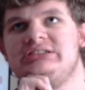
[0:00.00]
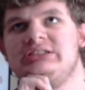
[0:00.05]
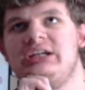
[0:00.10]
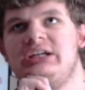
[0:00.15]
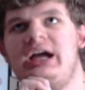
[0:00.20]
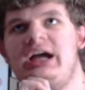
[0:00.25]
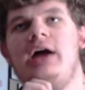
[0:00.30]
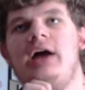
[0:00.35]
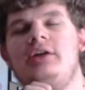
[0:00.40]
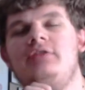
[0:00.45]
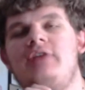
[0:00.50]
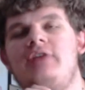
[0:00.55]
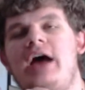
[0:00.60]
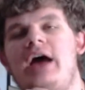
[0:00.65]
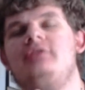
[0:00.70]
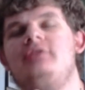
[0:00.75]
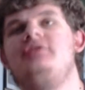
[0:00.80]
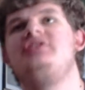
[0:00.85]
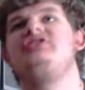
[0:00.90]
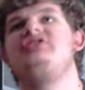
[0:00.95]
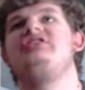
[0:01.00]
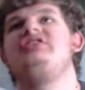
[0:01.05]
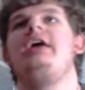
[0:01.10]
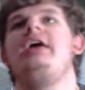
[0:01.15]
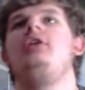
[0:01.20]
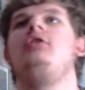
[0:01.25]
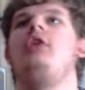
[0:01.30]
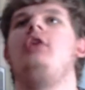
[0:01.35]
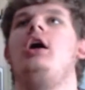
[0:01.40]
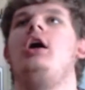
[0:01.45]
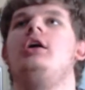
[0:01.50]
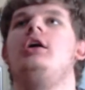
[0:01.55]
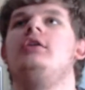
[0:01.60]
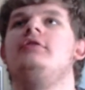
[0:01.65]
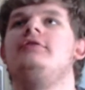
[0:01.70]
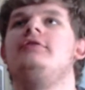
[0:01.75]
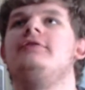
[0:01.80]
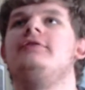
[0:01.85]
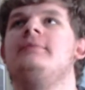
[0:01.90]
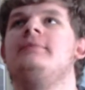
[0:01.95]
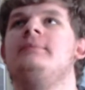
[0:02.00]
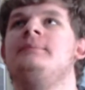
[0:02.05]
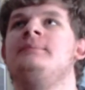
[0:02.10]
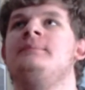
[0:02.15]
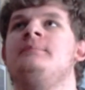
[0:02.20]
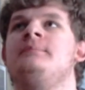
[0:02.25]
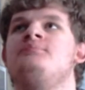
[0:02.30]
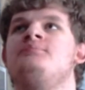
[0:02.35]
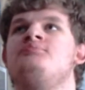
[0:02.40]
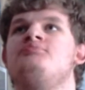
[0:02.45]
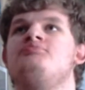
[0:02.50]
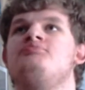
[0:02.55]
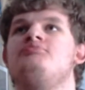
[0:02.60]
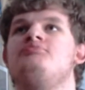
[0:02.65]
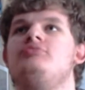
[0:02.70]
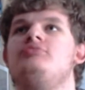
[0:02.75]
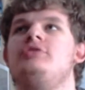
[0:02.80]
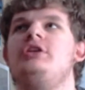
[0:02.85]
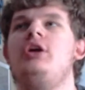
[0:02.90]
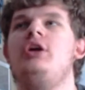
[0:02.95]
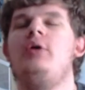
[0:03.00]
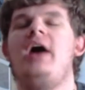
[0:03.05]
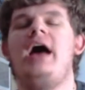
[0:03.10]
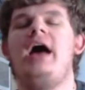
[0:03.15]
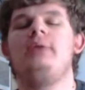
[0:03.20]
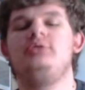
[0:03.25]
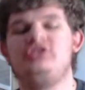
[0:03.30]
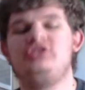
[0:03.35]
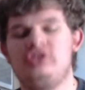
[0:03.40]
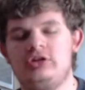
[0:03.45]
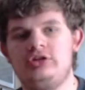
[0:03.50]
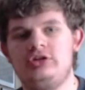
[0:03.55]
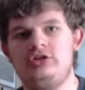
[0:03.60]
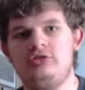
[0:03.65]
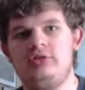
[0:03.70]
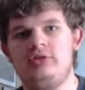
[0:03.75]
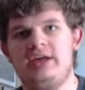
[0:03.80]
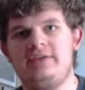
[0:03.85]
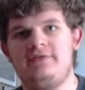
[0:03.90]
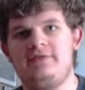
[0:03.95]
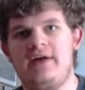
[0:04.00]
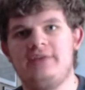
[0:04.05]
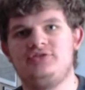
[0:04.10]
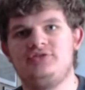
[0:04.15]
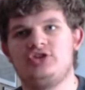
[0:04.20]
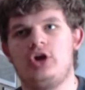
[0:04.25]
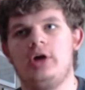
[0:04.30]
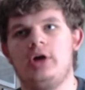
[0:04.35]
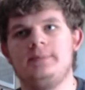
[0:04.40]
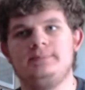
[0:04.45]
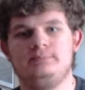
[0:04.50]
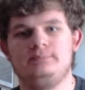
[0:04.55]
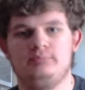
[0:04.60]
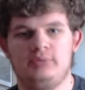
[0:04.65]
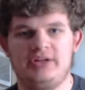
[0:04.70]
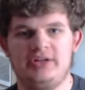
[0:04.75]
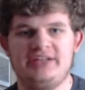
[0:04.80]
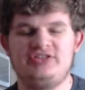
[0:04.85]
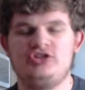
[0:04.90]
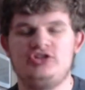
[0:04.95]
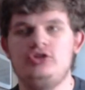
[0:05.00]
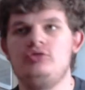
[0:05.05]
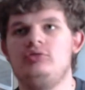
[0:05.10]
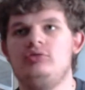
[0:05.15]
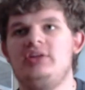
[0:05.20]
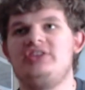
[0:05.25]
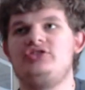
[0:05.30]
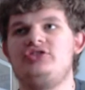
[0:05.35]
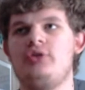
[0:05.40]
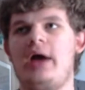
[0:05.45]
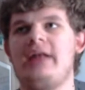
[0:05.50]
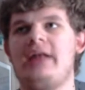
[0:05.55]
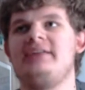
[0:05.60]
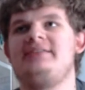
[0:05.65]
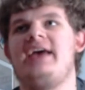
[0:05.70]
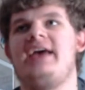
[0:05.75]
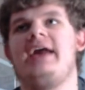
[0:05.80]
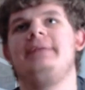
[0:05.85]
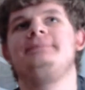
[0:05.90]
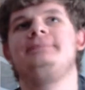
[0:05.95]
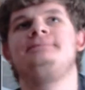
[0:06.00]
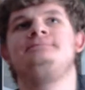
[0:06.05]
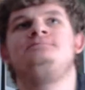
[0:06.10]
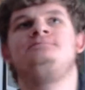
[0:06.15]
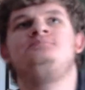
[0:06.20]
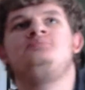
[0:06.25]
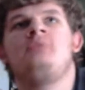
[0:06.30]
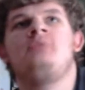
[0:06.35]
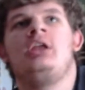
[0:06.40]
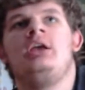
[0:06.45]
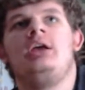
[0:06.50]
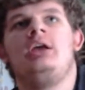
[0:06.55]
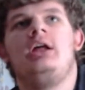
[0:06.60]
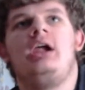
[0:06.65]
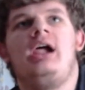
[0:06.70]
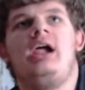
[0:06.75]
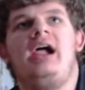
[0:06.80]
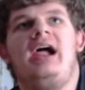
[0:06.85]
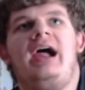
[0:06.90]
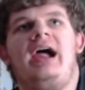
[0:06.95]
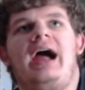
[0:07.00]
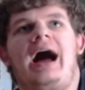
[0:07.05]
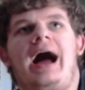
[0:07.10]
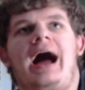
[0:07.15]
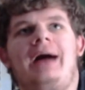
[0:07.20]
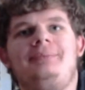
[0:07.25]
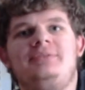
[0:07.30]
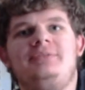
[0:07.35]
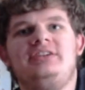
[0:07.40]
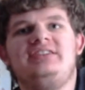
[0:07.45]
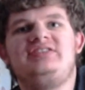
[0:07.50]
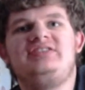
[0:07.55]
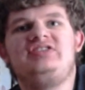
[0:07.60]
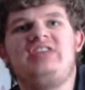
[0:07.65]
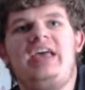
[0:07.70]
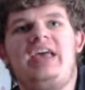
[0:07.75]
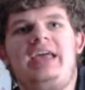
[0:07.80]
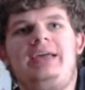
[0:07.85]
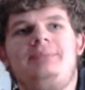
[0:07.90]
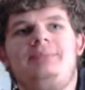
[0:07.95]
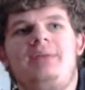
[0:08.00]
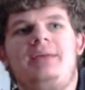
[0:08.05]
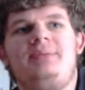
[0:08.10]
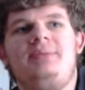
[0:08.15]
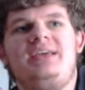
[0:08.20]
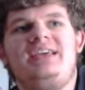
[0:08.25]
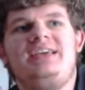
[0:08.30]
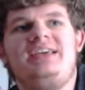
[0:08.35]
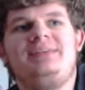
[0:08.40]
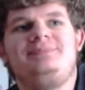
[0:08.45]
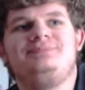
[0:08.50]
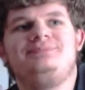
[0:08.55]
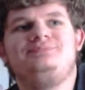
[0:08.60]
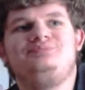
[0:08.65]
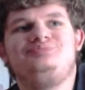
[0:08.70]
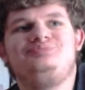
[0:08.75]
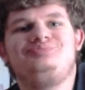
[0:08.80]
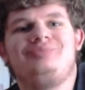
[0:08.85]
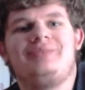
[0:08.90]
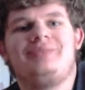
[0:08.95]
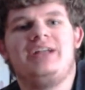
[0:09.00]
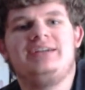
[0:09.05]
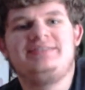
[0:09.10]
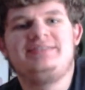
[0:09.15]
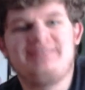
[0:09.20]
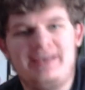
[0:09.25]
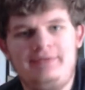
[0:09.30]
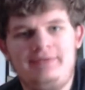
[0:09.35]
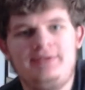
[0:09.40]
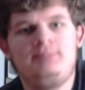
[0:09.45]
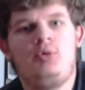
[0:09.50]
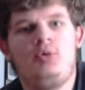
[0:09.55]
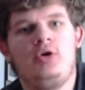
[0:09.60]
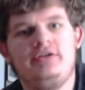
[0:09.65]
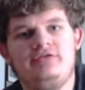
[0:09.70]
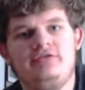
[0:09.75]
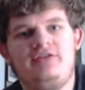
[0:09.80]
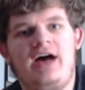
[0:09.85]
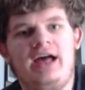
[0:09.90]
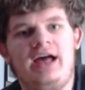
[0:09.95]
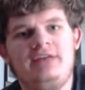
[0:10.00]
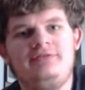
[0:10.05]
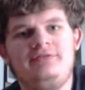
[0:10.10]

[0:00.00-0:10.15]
out of a scale of, you know what, I was going to do, like, 5-star. But let's do out of 10. I'm going to say maybe 7.5.